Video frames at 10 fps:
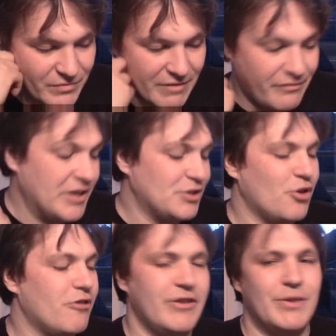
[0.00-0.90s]

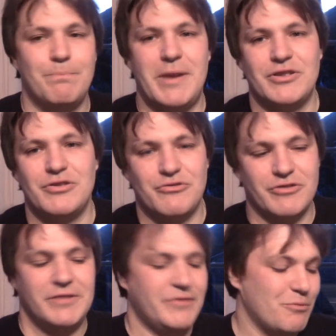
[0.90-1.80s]
Victorian
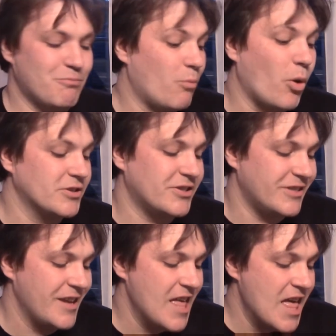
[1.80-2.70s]
peasantry if you wanted.